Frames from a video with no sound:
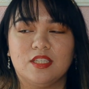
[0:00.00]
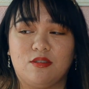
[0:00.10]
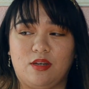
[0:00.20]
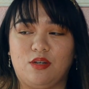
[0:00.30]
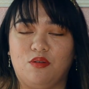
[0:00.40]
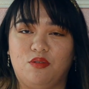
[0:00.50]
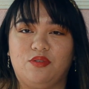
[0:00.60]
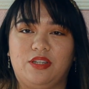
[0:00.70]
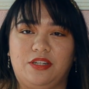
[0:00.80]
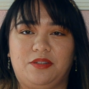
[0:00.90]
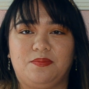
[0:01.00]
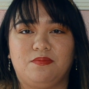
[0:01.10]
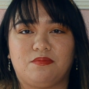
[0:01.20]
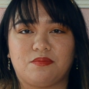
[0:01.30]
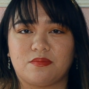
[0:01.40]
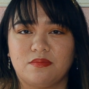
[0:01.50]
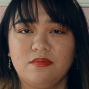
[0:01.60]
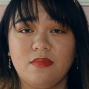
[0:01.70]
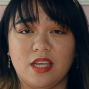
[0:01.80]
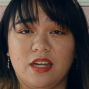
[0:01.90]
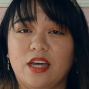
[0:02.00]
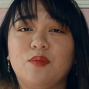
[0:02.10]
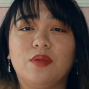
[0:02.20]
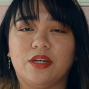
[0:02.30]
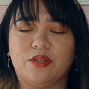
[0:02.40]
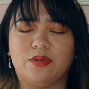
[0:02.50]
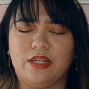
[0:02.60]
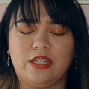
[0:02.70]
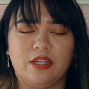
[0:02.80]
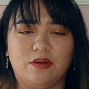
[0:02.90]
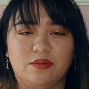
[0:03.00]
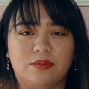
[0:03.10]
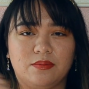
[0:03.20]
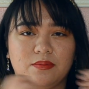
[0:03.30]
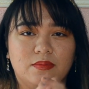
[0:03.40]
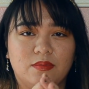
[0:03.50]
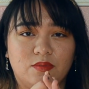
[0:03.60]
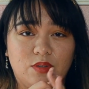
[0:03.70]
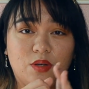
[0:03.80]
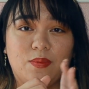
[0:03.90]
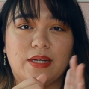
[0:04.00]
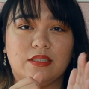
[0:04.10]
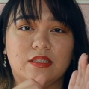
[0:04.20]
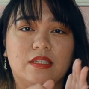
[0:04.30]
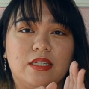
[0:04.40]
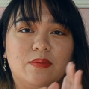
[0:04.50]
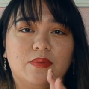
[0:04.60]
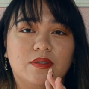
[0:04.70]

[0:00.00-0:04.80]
So I go over there and I unplug the radio. We go back to sleep.